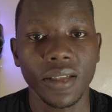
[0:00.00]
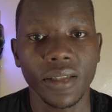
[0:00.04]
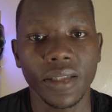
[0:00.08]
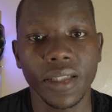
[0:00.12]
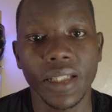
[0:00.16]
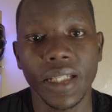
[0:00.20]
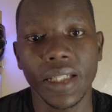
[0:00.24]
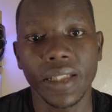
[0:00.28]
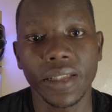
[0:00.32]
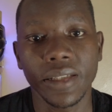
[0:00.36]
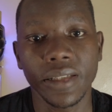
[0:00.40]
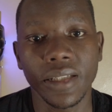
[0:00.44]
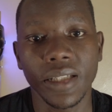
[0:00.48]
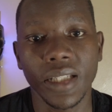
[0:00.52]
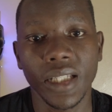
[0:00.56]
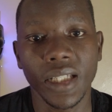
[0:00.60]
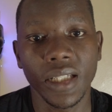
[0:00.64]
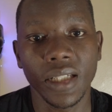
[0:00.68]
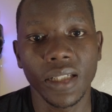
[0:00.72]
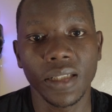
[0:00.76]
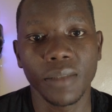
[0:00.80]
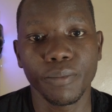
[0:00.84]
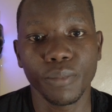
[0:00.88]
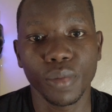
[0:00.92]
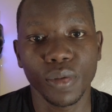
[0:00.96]
then
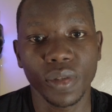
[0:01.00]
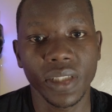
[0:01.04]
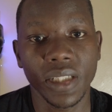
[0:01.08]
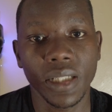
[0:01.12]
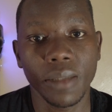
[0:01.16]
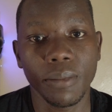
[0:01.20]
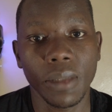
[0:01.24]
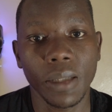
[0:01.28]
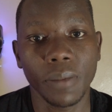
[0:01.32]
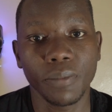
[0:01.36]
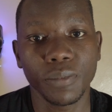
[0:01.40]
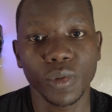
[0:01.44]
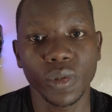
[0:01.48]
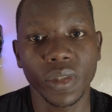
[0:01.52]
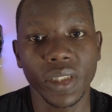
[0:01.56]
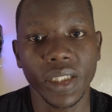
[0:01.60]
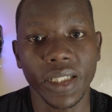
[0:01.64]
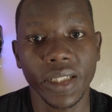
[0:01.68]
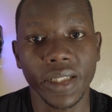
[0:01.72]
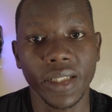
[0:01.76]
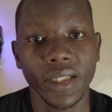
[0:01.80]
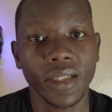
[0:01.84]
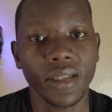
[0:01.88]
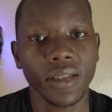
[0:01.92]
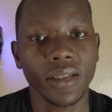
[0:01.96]
they'll put them up
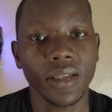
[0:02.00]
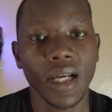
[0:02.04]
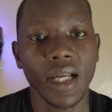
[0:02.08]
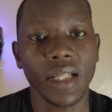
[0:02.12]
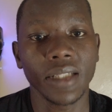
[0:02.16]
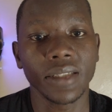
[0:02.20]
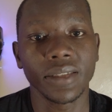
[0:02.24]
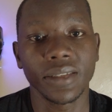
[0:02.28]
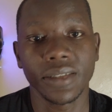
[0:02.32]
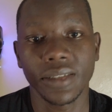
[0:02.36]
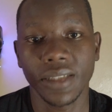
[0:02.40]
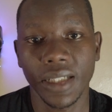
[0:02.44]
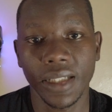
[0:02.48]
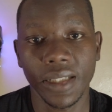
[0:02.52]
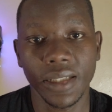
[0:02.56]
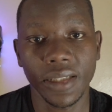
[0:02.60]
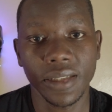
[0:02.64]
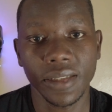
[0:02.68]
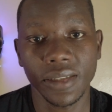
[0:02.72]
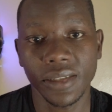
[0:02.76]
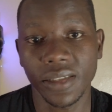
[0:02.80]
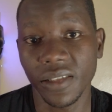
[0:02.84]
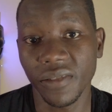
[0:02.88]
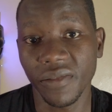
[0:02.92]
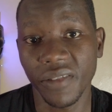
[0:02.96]
together and sell
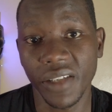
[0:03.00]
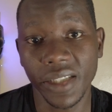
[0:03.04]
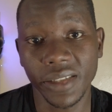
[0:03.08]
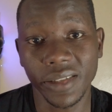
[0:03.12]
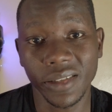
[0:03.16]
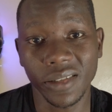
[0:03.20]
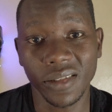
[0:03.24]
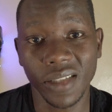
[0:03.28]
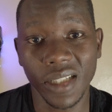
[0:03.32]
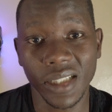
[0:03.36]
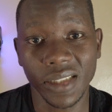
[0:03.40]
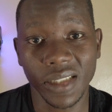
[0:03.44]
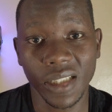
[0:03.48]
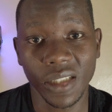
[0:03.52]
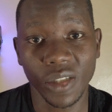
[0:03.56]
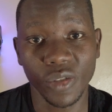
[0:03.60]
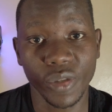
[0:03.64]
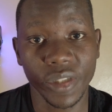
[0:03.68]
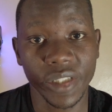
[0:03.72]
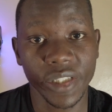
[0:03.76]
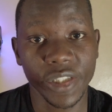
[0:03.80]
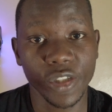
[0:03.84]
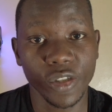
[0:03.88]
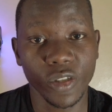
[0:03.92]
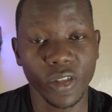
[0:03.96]
these devices as an
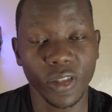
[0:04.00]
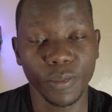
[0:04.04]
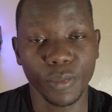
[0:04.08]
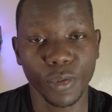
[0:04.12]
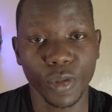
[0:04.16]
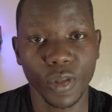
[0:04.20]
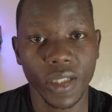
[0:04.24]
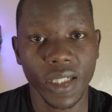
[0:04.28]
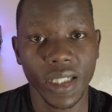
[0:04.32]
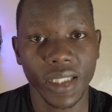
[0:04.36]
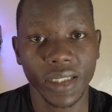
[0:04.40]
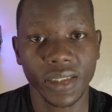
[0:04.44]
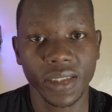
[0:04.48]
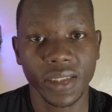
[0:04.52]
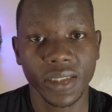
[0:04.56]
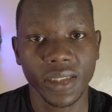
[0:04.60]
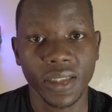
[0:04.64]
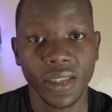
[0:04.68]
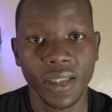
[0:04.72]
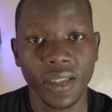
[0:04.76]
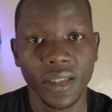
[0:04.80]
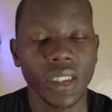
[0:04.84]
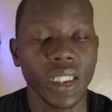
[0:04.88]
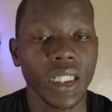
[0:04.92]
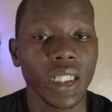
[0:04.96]
original product.
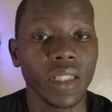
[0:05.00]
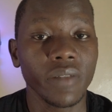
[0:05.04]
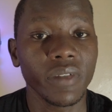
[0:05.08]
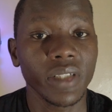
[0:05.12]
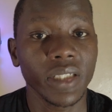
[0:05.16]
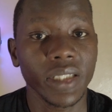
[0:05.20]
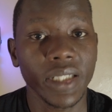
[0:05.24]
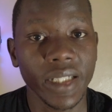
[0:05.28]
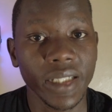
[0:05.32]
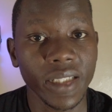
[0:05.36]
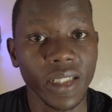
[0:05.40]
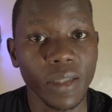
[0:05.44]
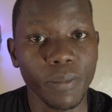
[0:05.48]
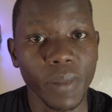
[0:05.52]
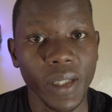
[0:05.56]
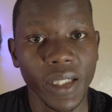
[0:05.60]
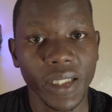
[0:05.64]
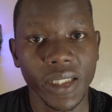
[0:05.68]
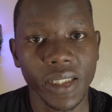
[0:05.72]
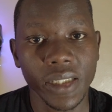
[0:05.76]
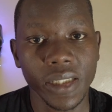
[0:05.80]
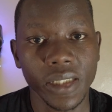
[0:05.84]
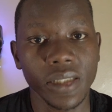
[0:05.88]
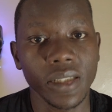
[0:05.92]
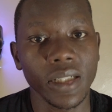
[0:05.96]
They'll even get the
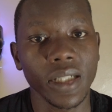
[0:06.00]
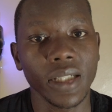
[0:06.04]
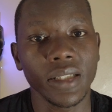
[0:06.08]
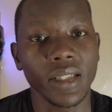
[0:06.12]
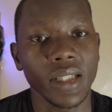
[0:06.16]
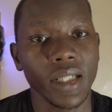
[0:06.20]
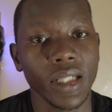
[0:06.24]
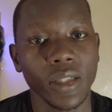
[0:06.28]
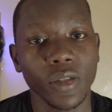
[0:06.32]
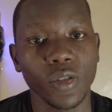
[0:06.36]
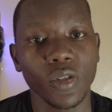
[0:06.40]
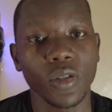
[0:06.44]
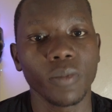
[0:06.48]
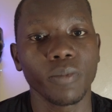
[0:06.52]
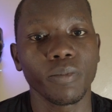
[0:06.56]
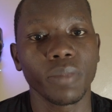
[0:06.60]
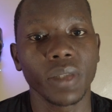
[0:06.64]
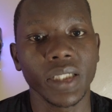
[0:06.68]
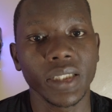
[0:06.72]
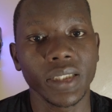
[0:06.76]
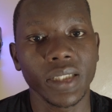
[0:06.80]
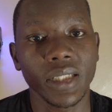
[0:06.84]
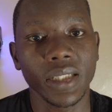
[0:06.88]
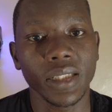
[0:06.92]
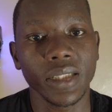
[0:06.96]
packaging and then
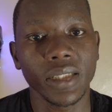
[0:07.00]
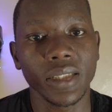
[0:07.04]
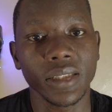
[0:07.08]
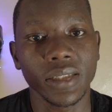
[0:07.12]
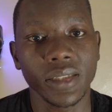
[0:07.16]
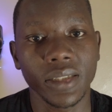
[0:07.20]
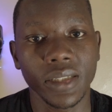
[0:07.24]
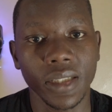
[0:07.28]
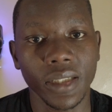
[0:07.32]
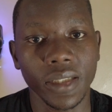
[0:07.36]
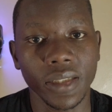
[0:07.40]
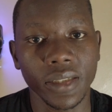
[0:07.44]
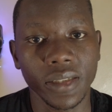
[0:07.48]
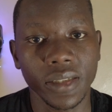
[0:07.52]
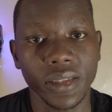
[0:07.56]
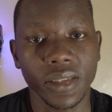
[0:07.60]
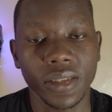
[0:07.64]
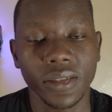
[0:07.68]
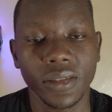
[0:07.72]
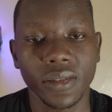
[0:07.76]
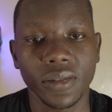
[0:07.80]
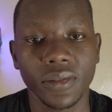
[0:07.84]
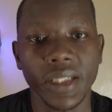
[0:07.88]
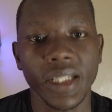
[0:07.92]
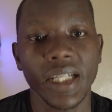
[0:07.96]
completely seal it.
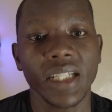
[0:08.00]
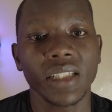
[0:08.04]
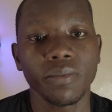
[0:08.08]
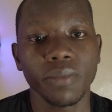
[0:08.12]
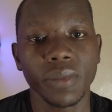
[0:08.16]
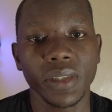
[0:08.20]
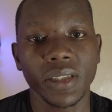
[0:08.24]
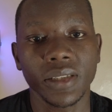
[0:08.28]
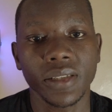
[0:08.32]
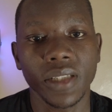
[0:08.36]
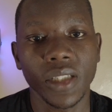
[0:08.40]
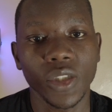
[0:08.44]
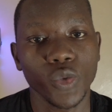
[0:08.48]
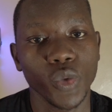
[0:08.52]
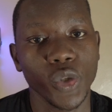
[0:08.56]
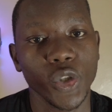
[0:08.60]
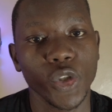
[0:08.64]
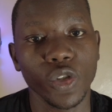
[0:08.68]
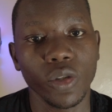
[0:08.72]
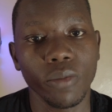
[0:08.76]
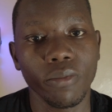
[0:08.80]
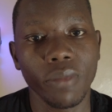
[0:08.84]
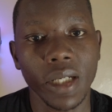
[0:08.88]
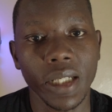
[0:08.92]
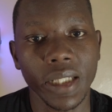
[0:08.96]
That means that when
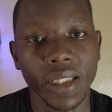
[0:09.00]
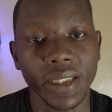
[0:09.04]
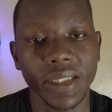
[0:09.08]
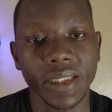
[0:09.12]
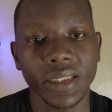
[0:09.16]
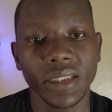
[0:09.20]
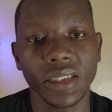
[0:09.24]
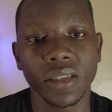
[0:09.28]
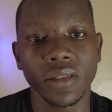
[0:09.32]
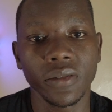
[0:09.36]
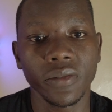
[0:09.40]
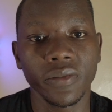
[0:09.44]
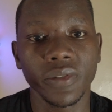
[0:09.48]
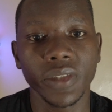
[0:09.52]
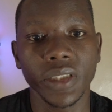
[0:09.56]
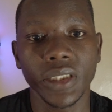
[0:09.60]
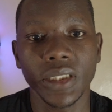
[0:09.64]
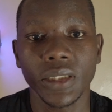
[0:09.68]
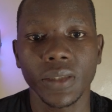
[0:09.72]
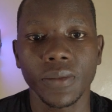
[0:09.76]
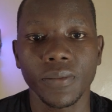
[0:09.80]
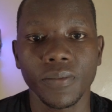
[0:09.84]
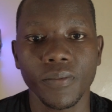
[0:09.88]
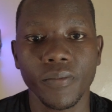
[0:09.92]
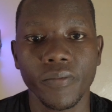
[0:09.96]
you're buying the T
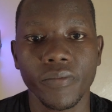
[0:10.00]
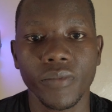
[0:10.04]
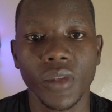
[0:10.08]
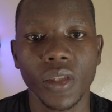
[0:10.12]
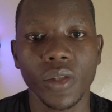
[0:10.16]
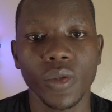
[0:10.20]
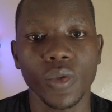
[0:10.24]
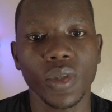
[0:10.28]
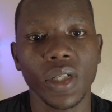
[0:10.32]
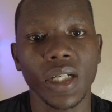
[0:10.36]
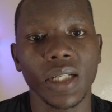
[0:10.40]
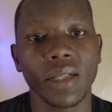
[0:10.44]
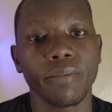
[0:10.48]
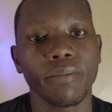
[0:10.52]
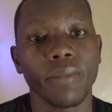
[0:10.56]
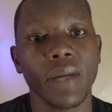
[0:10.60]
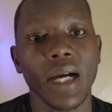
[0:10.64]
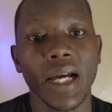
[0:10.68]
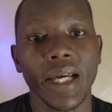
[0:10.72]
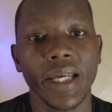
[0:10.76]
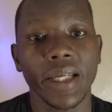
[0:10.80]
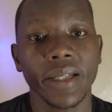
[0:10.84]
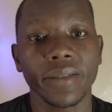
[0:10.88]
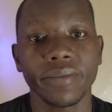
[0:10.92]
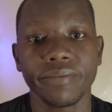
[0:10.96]
V, you can
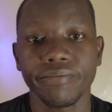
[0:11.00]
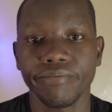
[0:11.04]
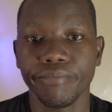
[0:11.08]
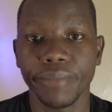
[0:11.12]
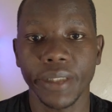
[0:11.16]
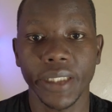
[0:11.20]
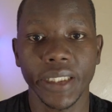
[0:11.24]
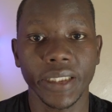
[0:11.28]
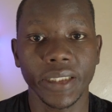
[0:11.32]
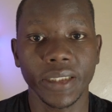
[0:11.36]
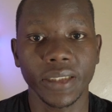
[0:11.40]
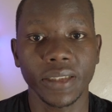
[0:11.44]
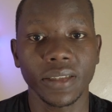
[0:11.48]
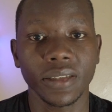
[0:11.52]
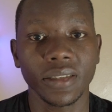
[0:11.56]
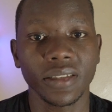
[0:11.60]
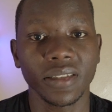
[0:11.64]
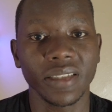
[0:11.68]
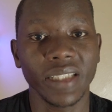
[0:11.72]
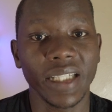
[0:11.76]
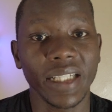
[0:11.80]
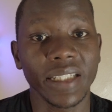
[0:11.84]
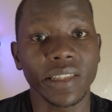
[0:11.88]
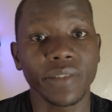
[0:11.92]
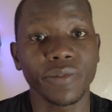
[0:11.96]
buy, pay,
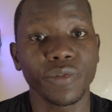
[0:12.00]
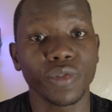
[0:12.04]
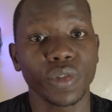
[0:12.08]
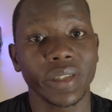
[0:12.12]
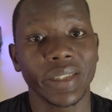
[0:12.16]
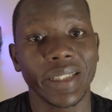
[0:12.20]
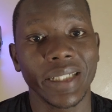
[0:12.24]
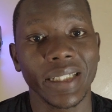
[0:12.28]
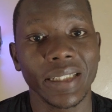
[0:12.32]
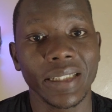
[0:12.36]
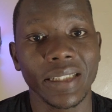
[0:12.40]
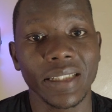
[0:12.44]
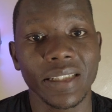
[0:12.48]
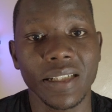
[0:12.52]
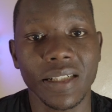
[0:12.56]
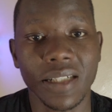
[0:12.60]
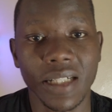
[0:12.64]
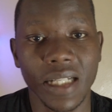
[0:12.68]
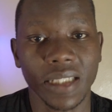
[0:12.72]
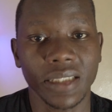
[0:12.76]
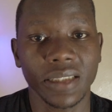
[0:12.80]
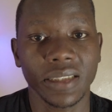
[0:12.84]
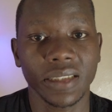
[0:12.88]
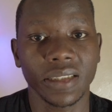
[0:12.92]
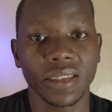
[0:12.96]
then if you get
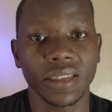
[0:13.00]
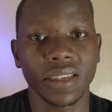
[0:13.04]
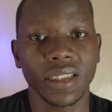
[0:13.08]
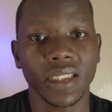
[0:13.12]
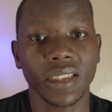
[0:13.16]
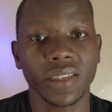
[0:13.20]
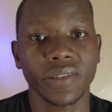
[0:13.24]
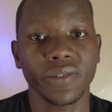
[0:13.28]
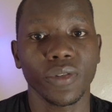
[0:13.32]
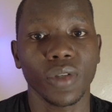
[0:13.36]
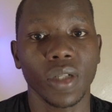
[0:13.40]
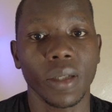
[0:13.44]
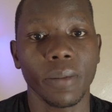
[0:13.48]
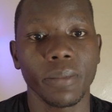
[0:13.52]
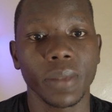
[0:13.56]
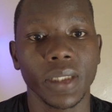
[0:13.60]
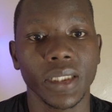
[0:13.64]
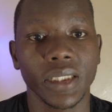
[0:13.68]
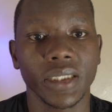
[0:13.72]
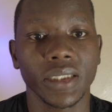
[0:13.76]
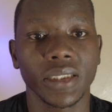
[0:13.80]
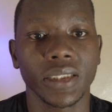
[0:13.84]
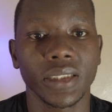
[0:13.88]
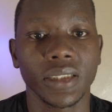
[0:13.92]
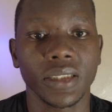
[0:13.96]
distracted just for a
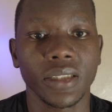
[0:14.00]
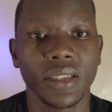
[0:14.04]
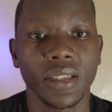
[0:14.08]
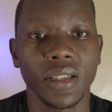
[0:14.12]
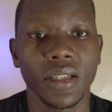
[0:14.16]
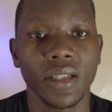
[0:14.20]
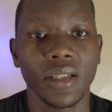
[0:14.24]
minute,